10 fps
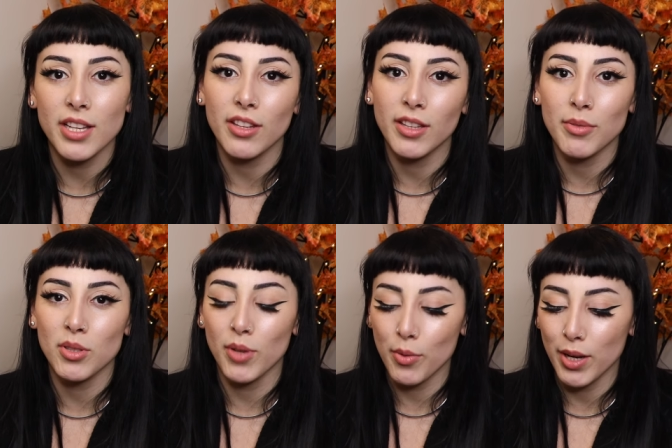I thought that was a
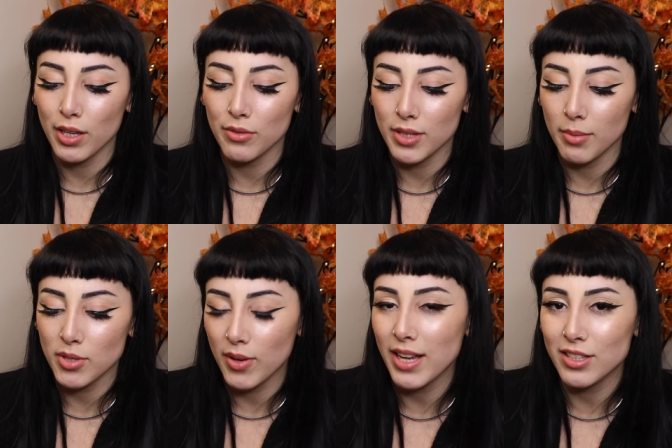great way to use them.
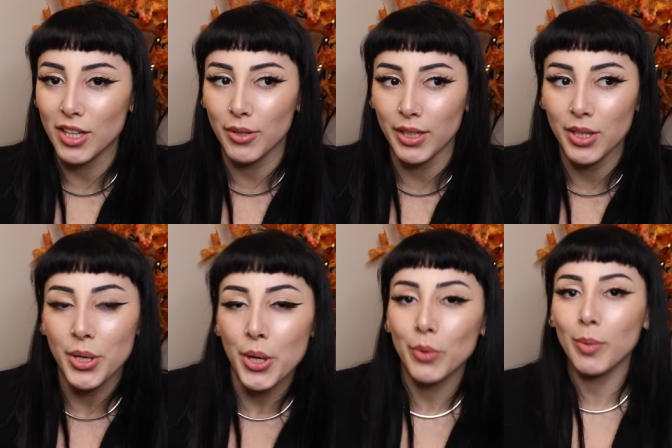So I had to go in,
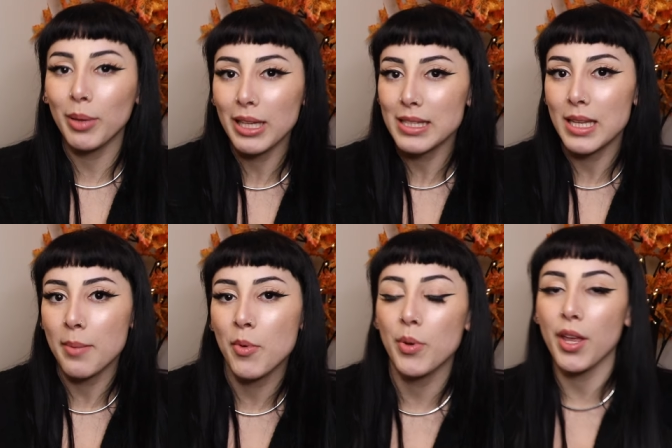replace
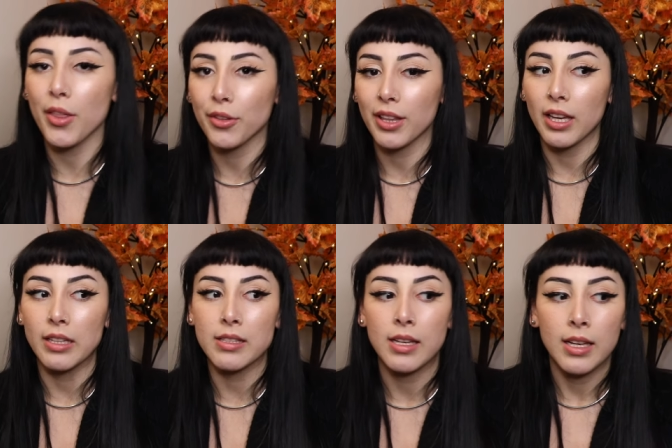them with other
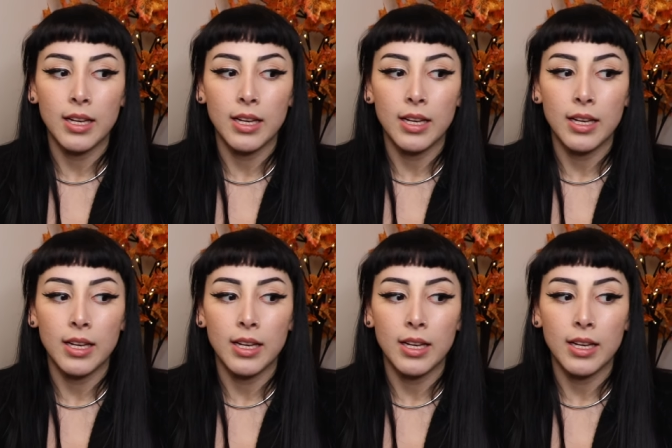things.